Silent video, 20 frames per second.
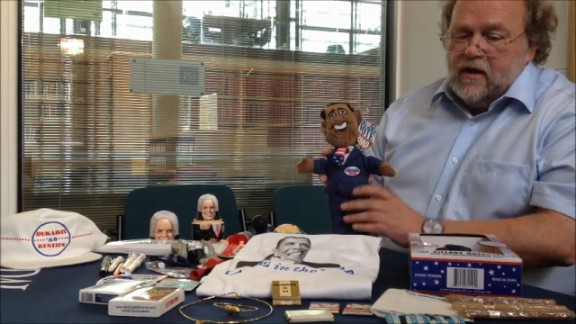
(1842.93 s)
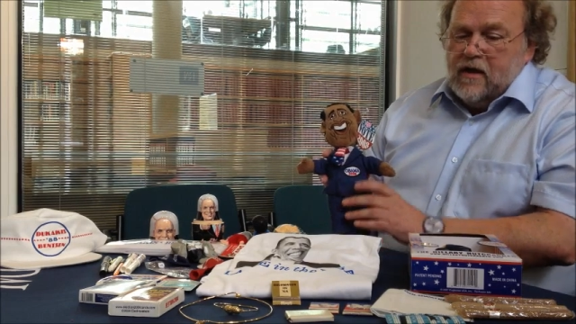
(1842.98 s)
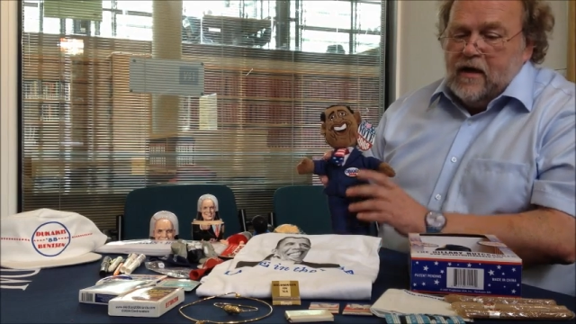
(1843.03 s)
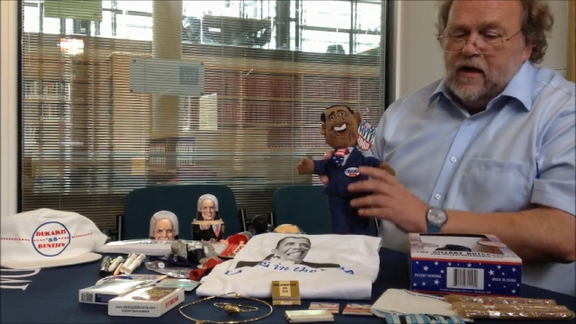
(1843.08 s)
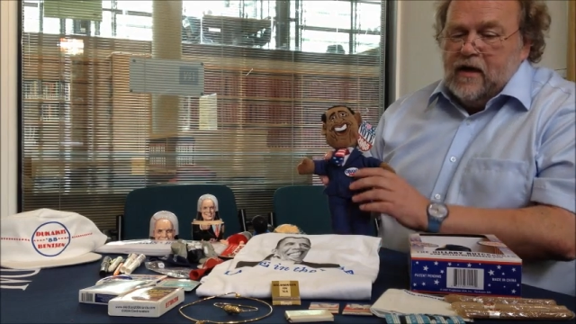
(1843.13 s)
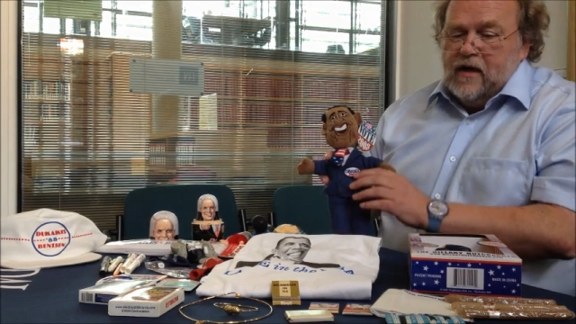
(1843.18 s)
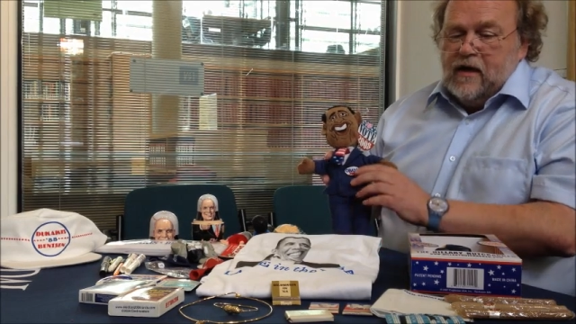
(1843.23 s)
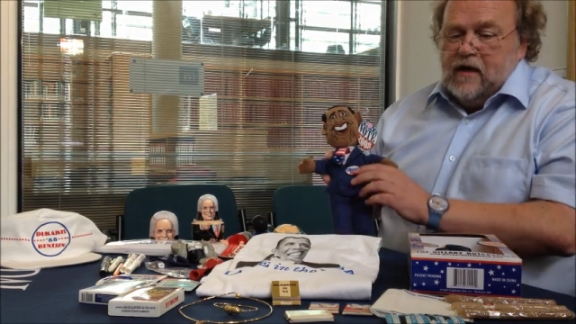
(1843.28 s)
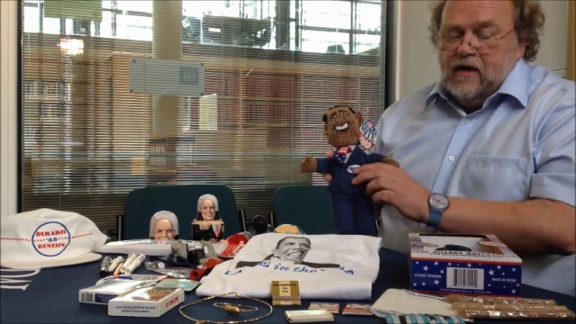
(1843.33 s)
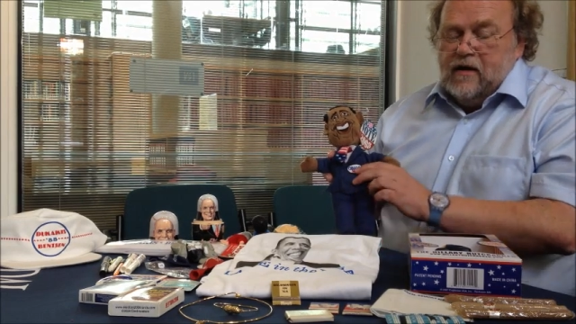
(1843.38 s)

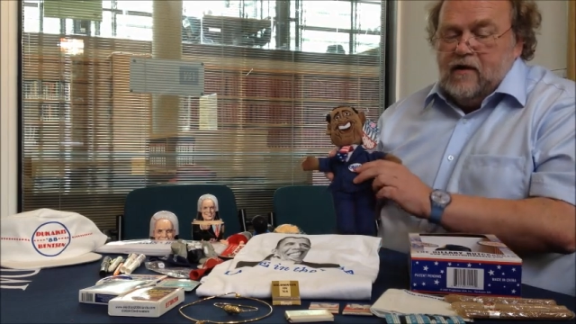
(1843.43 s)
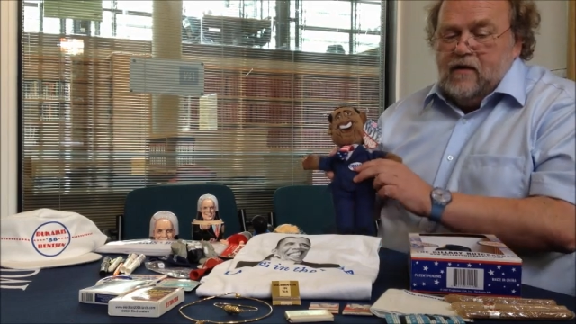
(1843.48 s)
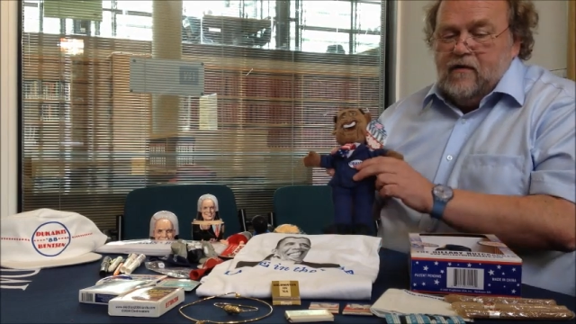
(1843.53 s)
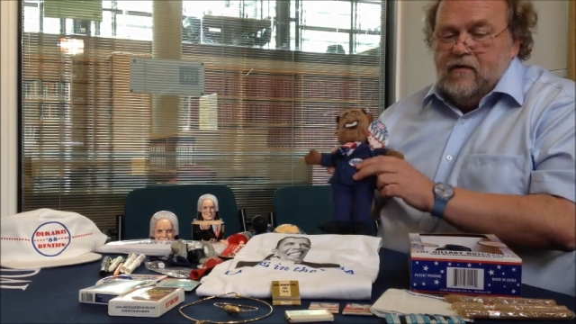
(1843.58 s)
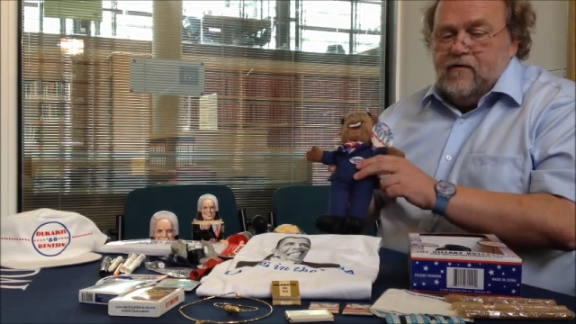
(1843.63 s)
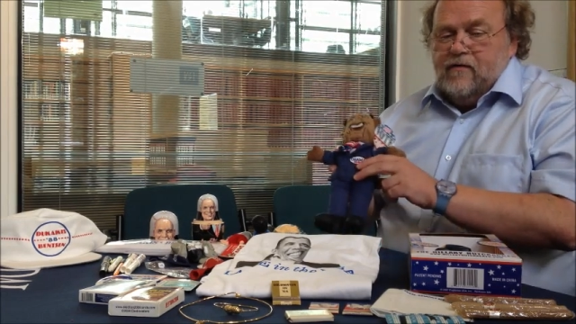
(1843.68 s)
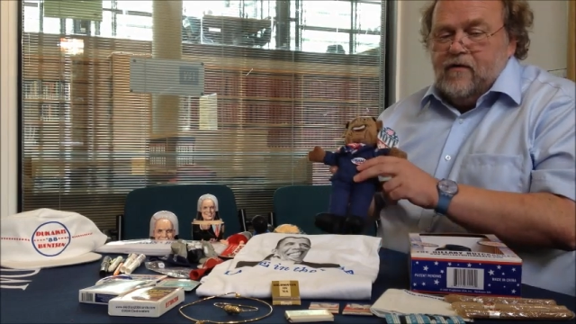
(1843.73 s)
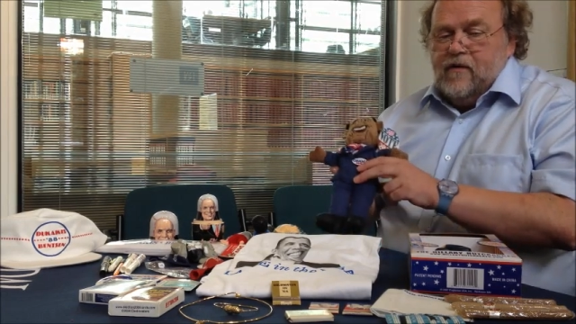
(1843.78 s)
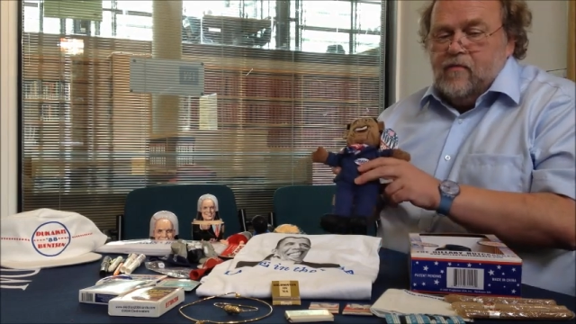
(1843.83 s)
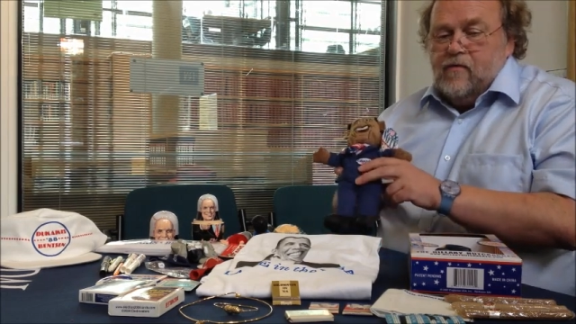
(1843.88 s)

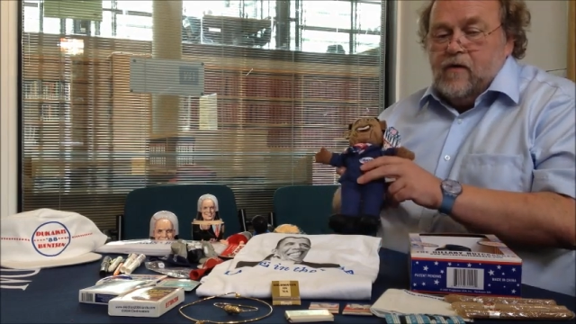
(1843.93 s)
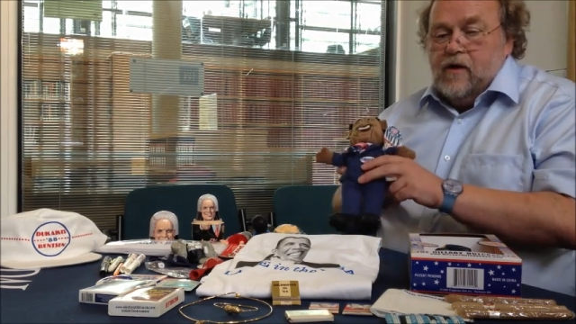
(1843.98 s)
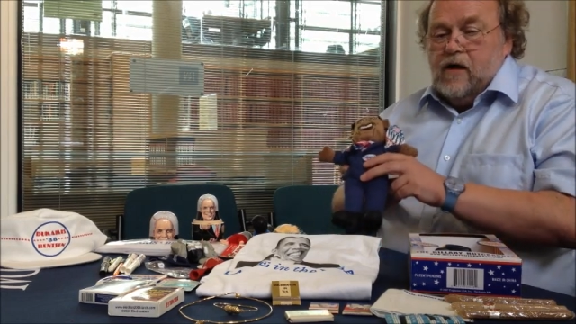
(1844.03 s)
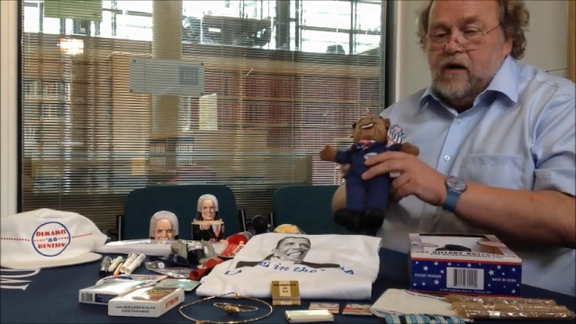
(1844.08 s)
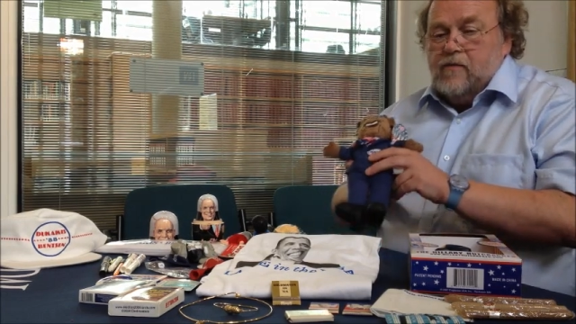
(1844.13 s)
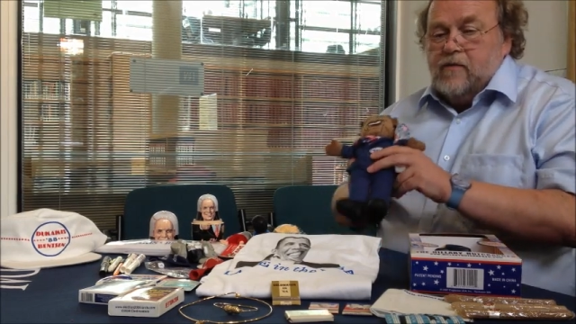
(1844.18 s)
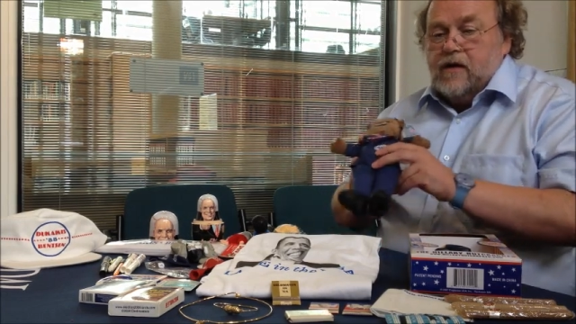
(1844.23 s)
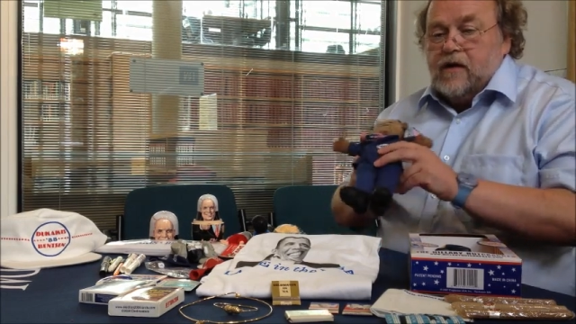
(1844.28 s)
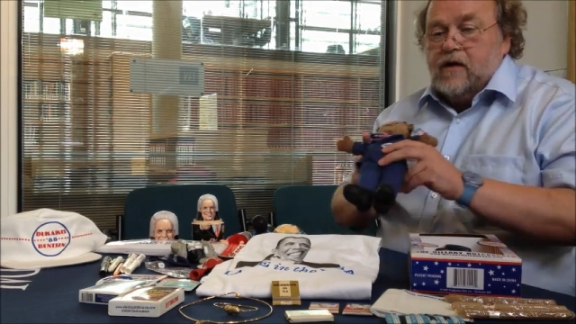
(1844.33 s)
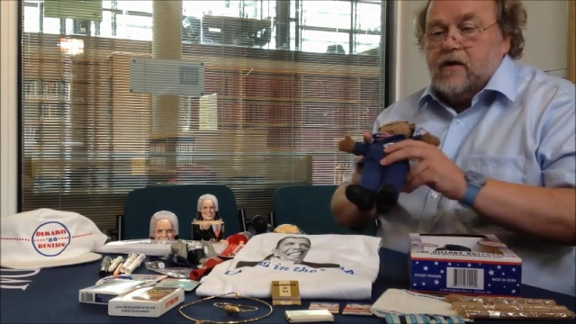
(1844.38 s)
for
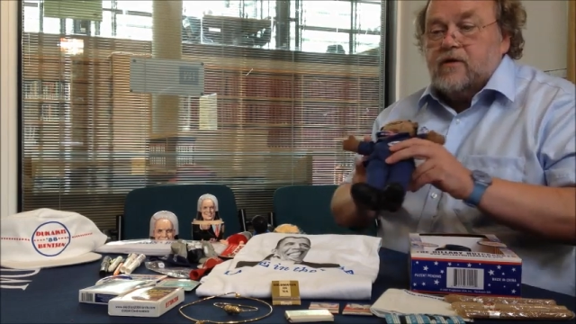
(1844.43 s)
Obama.